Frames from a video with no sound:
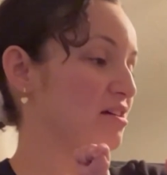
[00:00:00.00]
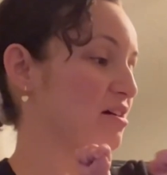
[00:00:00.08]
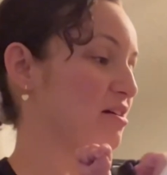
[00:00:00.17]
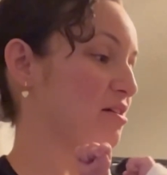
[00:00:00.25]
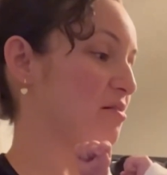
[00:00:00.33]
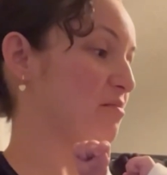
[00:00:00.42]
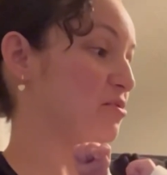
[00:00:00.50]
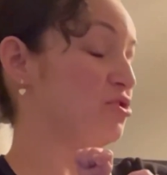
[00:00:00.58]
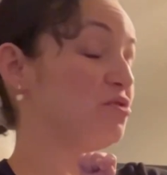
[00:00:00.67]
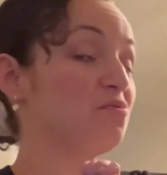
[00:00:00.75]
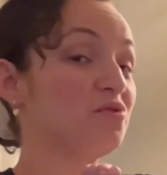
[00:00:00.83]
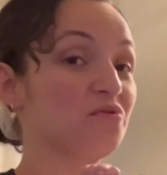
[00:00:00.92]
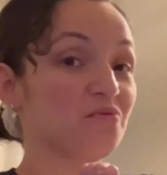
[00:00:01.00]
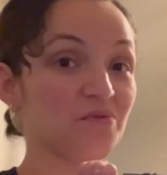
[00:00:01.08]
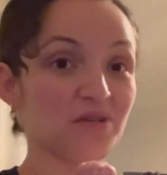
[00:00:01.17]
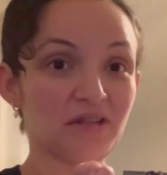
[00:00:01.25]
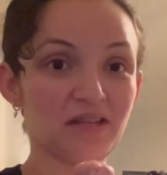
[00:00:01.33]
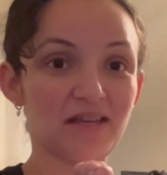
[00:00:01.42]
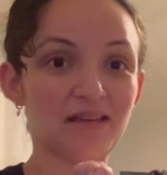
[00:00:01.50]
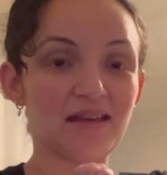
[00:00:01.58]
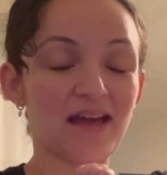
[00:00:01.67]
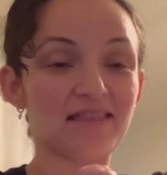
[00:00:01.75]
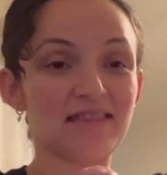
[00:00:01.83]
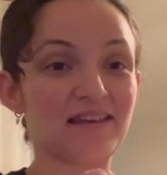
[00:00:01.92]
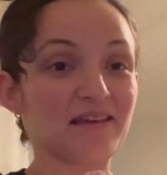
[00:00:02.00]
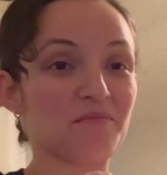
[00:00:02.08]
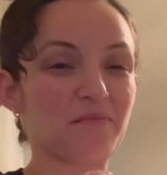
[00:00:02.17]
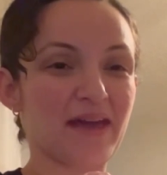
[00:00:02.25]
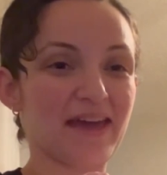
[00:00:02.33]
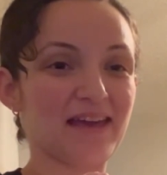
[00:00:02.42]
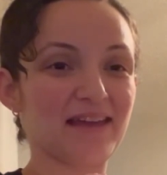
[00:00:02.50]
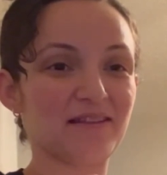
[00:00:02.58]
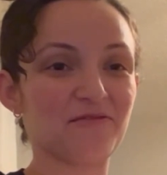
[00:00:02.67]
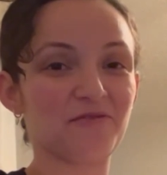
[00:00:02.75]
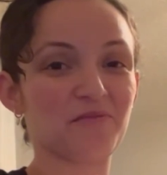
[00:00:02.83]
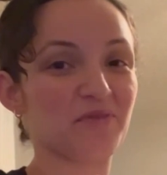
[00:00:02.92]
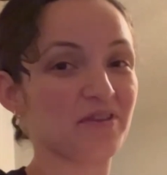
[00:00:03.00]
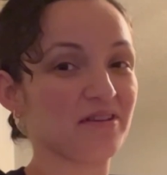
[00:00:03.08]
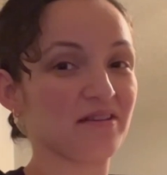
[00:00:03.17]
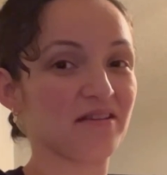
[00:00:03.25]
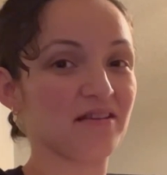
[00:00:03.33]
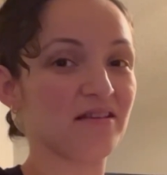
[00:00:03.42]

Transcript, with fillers: Um, she was really, I think, in pain from the